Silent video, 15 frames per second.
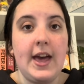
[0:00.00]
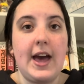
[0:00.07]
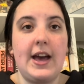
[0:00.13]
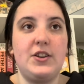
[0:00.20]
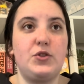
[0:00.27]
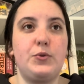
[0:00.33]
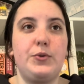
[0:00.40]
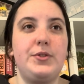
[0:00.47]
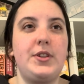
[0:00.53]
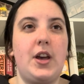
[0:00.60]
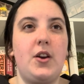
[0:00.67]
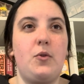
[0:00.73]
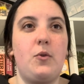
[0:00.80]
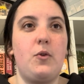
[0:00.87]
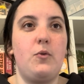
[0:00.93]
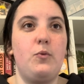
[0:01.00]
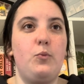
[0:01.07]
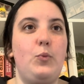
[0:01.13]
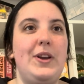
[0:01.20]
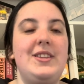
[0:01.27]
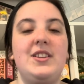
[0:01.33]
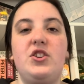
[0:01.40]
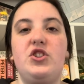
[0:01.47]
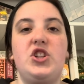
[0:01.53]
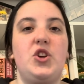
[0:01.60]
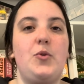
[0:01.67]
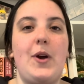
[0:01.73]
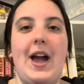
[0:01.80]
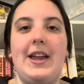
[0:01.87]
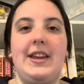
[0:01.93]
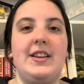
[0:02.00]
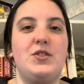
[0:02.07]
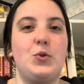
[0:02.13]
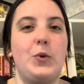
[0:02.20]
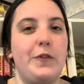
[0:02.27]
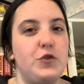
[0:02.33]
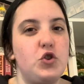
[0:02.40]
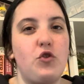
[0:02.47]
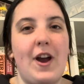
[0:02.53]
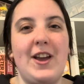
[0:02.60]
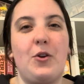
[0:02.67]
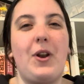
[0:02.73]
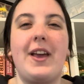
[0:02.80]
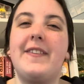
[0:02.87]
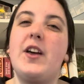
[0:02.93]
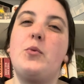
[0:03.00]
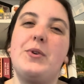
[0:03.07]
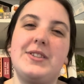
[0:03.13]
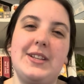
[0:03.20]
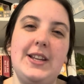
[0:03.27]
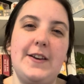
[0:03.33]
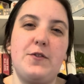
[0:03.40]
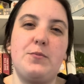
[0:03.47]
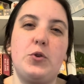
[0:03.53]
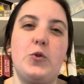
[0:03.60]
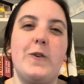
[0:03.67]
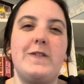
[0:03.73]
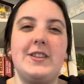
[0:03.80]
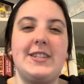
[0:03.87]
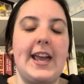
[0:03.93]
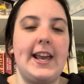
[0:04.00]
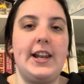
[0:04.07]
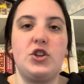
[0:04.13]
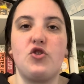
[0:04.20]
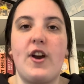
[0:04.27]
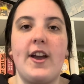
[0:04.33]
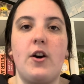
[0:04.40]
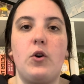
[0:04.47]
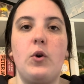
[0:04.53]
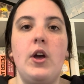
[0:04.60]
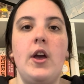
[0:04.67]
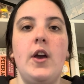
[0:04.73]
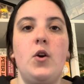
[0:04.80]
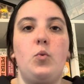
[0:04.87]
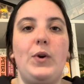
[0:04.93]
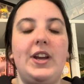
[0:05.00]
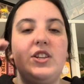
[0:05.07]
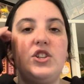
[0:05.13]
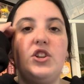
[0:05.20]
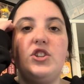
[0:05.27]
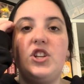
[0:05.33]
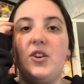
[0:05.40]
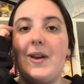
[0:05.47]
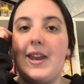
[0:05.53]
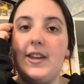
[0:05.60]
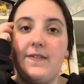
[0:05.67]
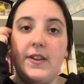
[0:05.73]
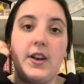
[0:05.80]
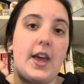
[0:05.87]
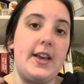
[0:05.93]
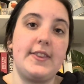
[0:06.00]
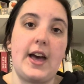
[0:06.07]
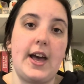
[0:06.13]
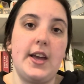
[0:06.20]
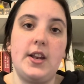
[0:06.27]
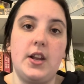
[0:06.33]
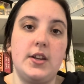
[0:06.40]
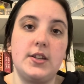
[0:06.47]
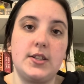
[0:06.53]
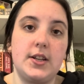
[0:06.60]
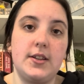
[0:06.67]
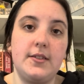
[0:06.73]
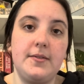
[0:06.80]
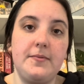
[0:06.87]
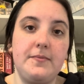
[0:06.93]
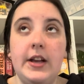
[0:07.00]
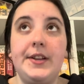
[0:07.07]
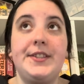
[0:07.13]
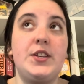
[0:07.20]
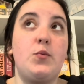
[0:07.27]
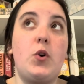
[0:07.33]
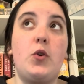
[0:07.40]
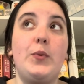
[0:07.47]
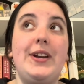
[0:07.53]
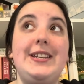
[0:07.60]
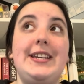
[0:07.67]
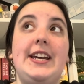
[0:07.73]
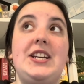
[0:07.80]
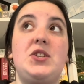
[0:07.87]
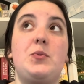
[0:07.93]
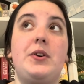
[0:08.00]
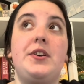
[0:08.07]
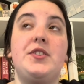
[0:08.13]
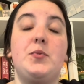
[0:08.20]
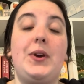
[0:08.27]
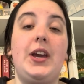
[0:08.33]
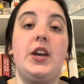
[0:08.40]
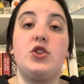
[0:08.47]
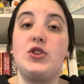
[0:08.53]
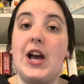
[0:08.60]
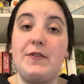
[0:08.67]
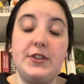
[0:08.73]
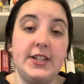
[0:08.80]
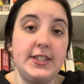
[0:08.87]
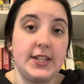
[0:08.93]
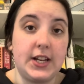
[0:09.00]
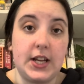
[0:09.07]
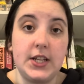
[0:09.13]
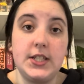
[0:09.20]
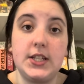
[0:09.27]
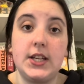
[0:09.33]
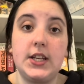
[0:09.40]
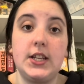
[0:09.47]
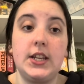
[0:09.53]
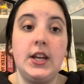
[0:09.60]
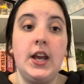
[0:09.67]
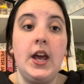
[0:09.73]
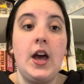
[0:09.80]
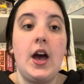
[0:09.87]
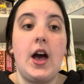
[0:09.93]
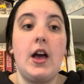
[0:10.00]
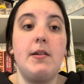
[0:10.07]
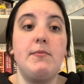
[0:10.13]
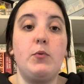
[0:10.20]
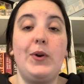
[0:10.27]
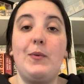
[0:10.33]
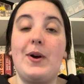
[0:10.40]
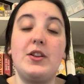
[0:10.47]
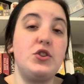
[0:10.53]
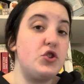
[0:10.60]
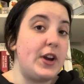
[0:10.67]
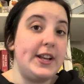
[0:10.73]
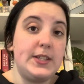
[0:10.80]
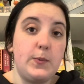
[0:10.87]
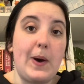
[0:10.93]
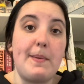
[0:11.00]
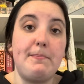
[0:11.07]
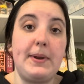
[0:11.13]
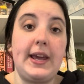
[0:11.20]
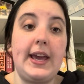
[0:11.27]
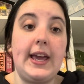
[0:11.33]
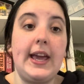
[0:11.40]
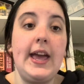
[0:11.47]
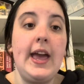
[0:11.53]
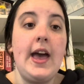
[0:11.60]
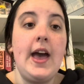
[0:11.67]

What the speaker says: And also, we didn't do any sort of trail like there was in Liverpool with the Taylor Trail. We didn't do anything like that in London. So what we did was we travelled into London, we went straight to Wembley,